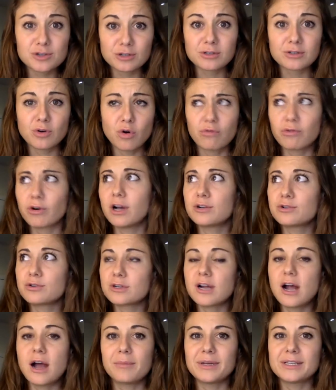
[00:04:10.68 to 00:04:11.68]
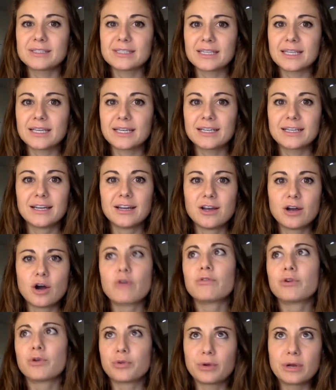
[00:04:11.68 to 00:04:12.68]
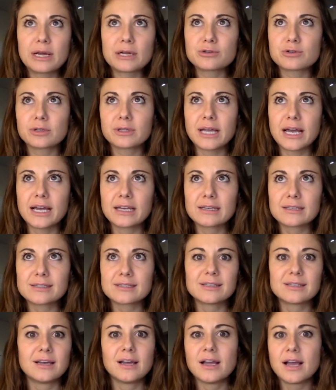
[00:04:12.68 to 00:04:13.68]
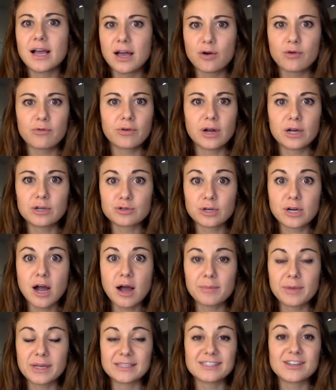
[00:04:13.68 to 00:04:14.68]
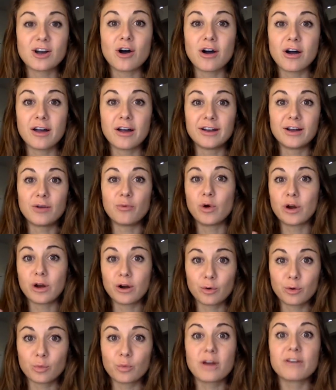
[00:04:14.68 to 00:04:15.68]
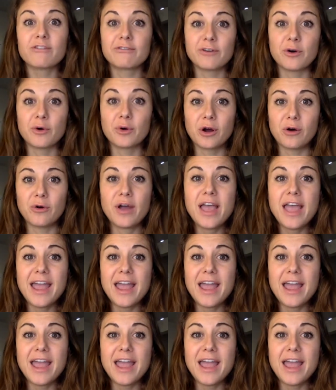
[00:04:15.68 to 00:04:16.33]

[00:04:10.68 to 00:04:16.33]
over 100 comments, I think, over 300 likes, and over 100 comments on her one photo.